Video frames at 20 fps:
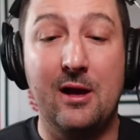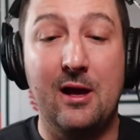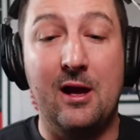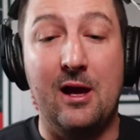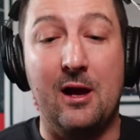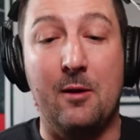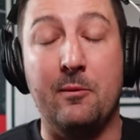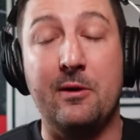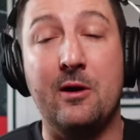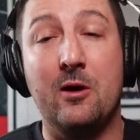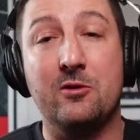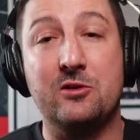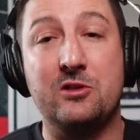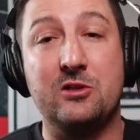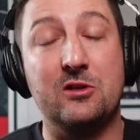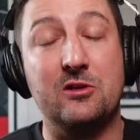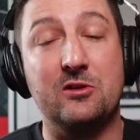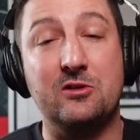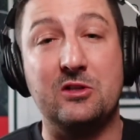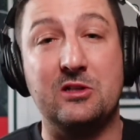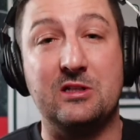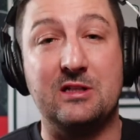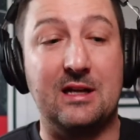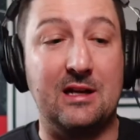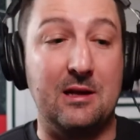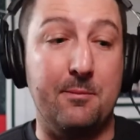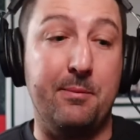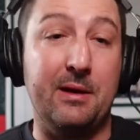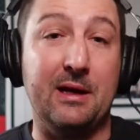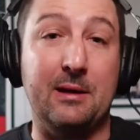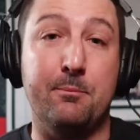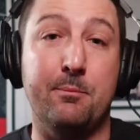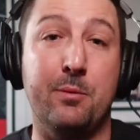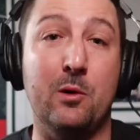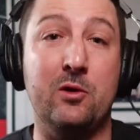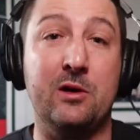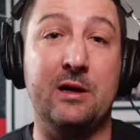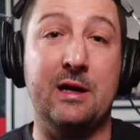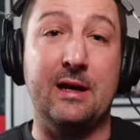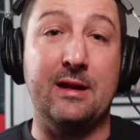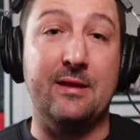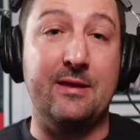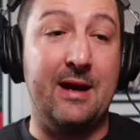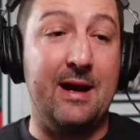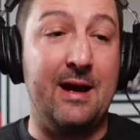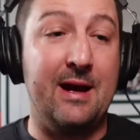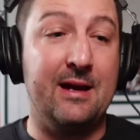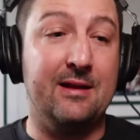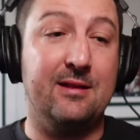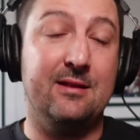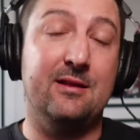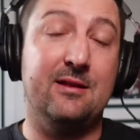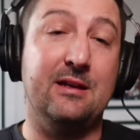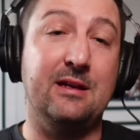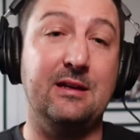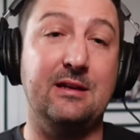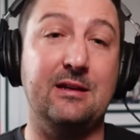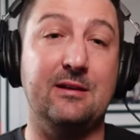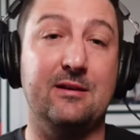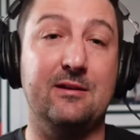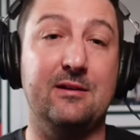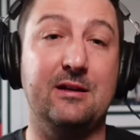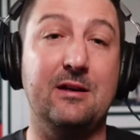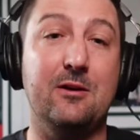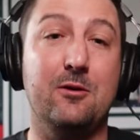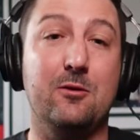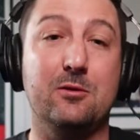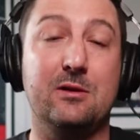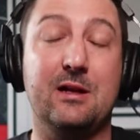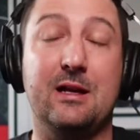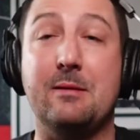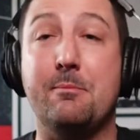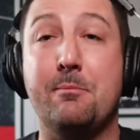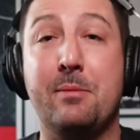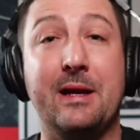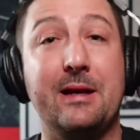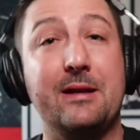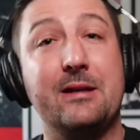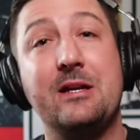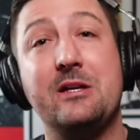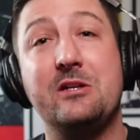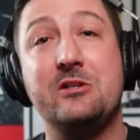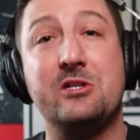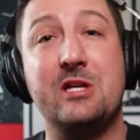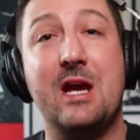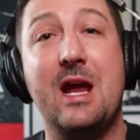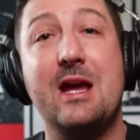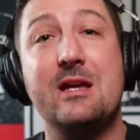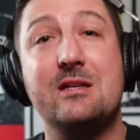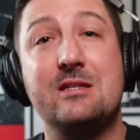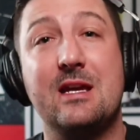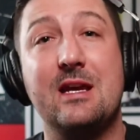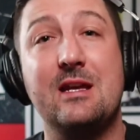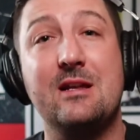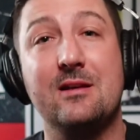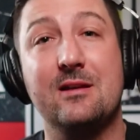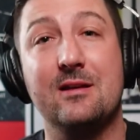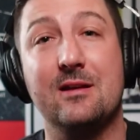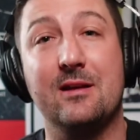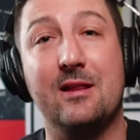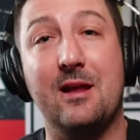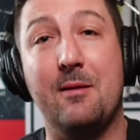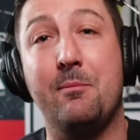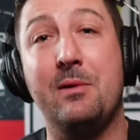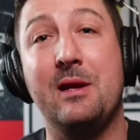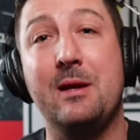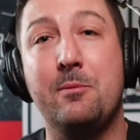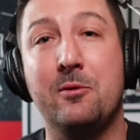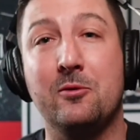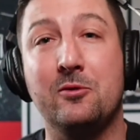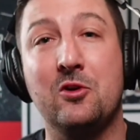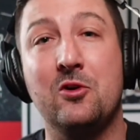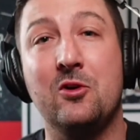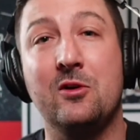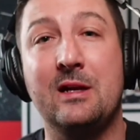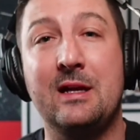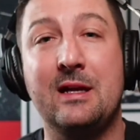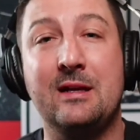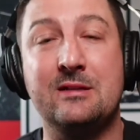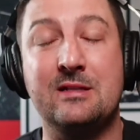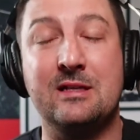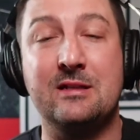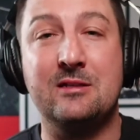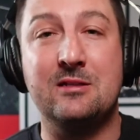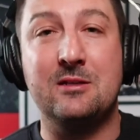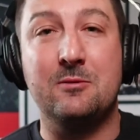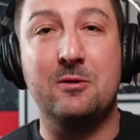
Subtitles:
And we also just had a big bucket that had the old like picnic chairs in that people donated to